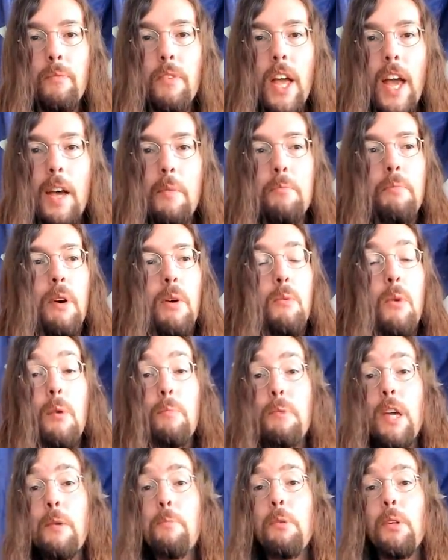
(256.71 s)
And
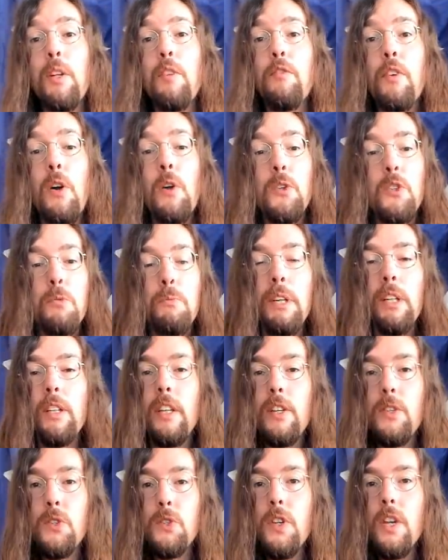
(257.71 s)
what people have
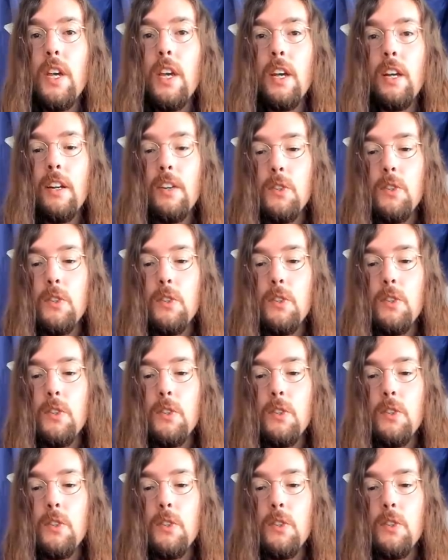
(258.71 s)
ultimately seen